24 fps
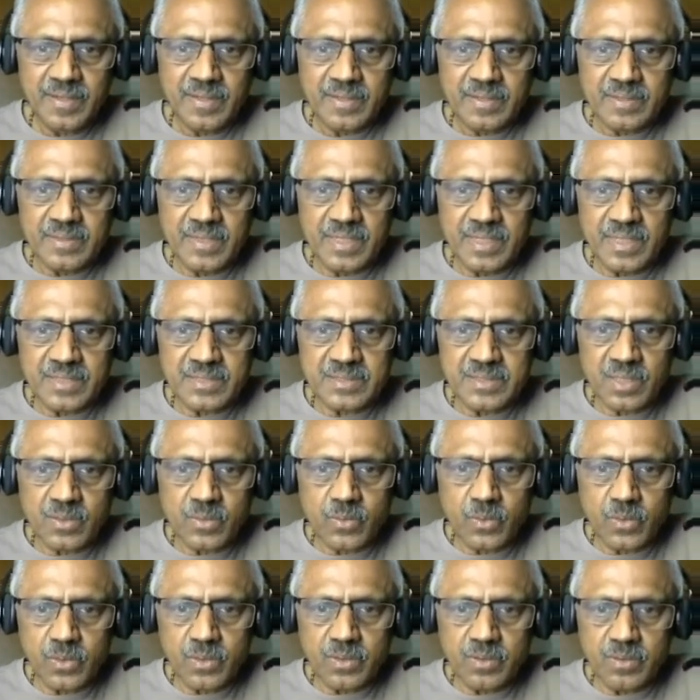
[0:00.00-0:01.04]
there is a
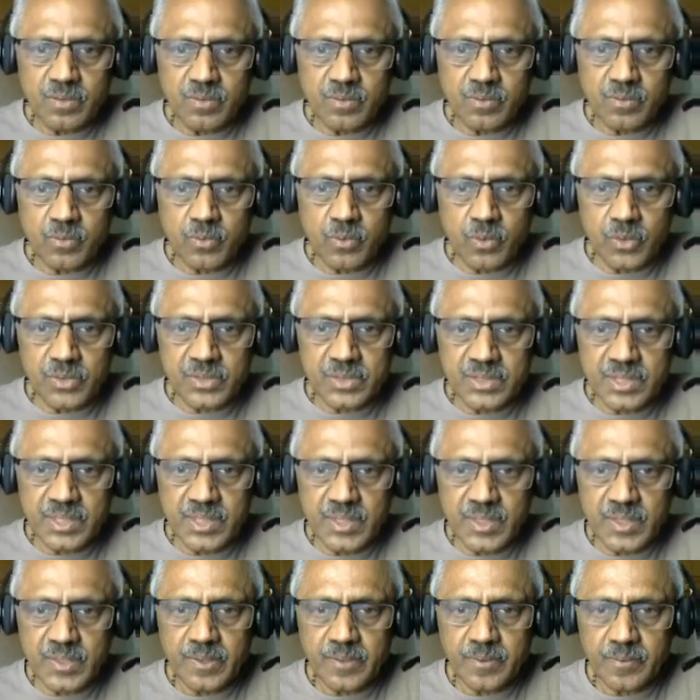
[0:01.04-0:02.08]
closed
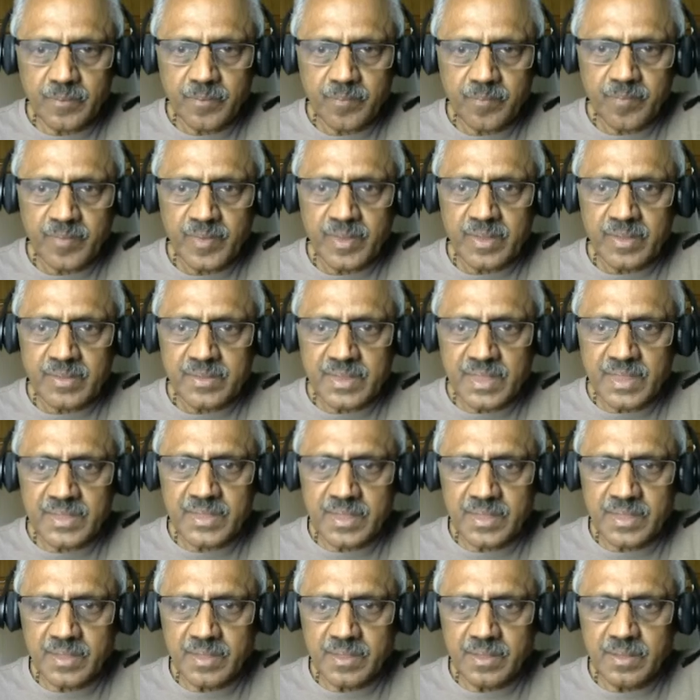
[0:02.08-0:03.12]
set, so
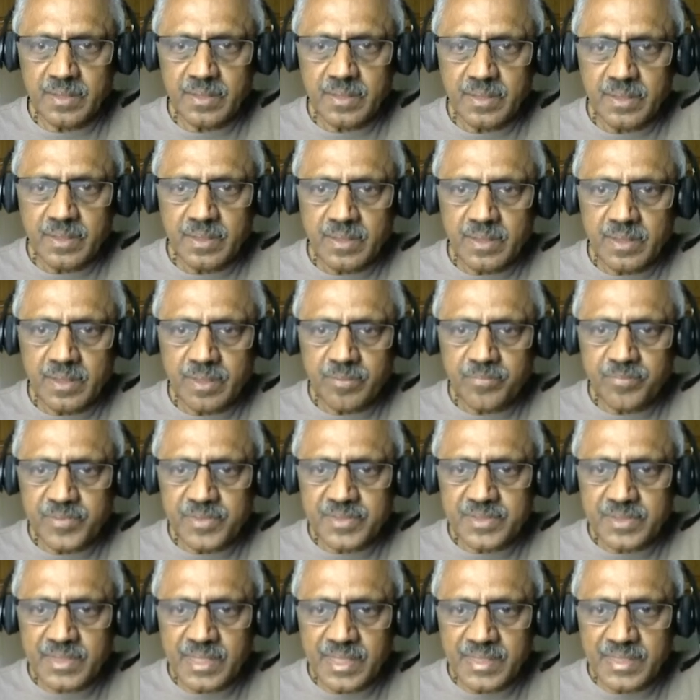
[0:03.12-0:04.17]
that F is
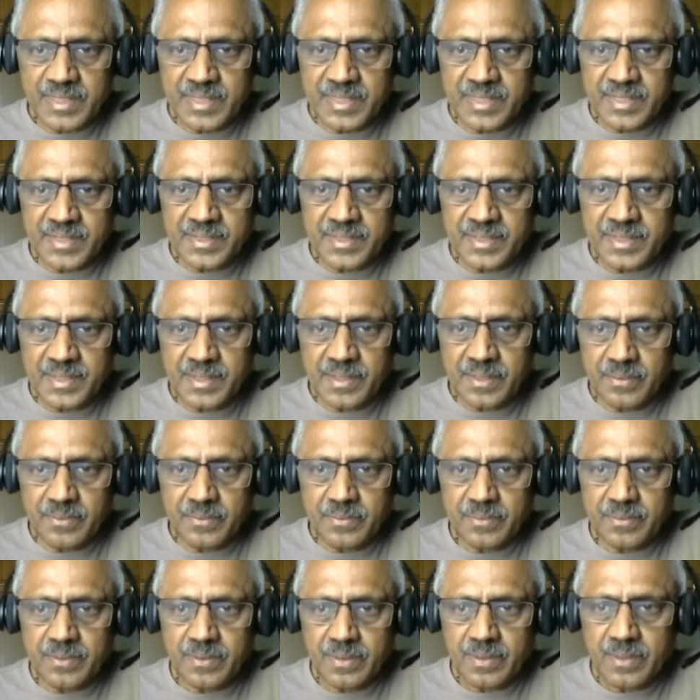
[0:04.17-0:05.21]
contained in E now
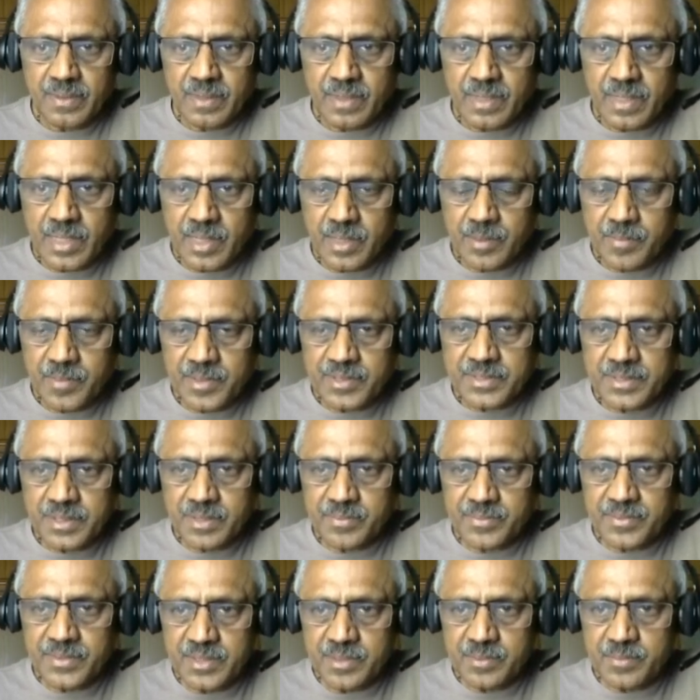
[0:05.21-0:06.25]
and measure
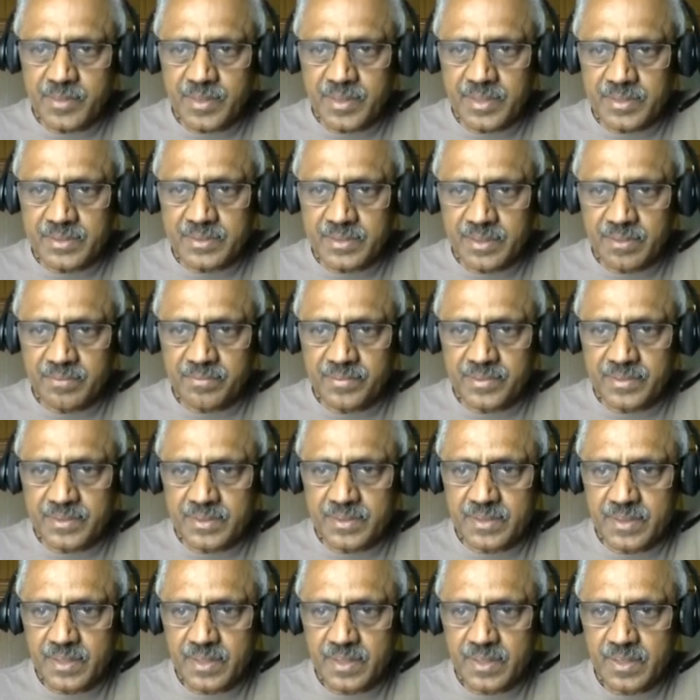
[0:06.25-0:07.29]
of E minus F is
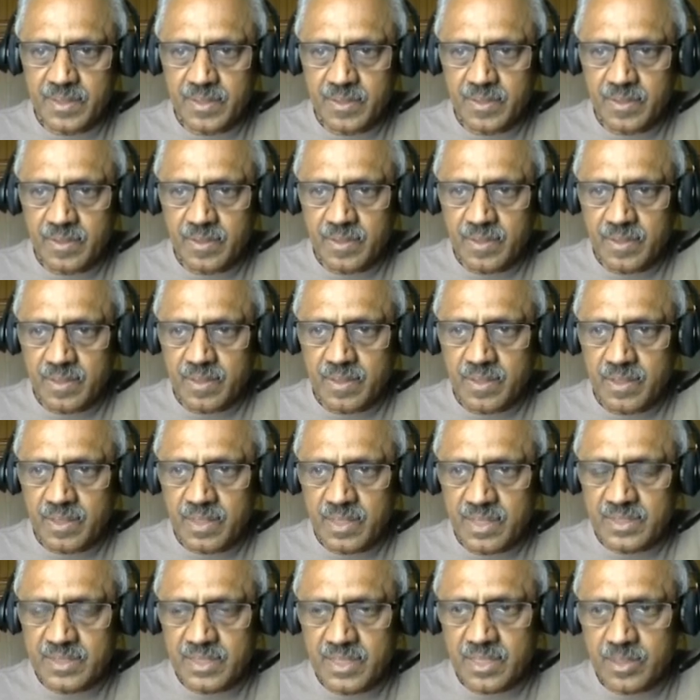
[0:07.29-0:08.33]

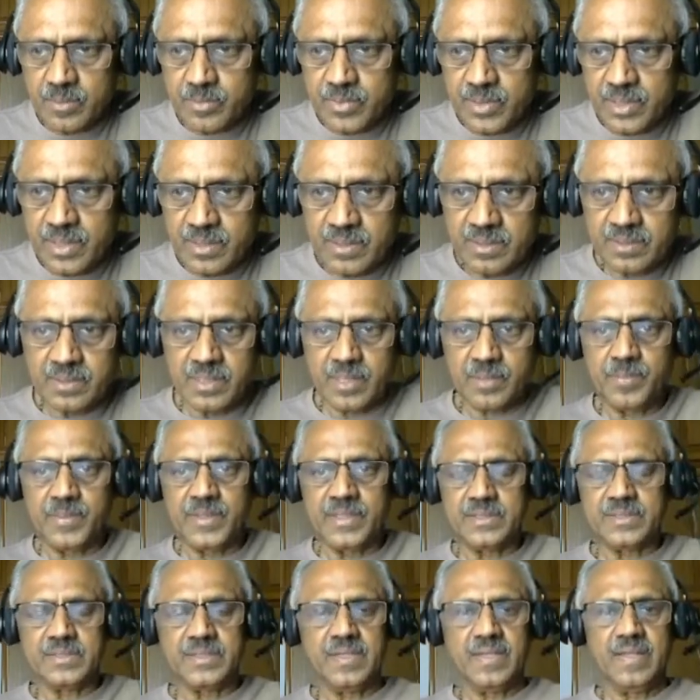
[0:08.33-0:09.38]
less than epsilon. That
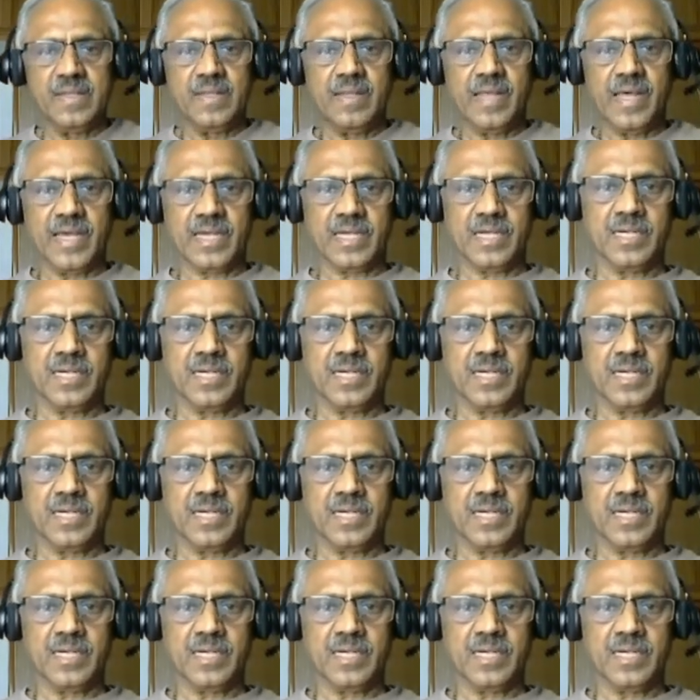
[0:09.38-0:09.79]
means I can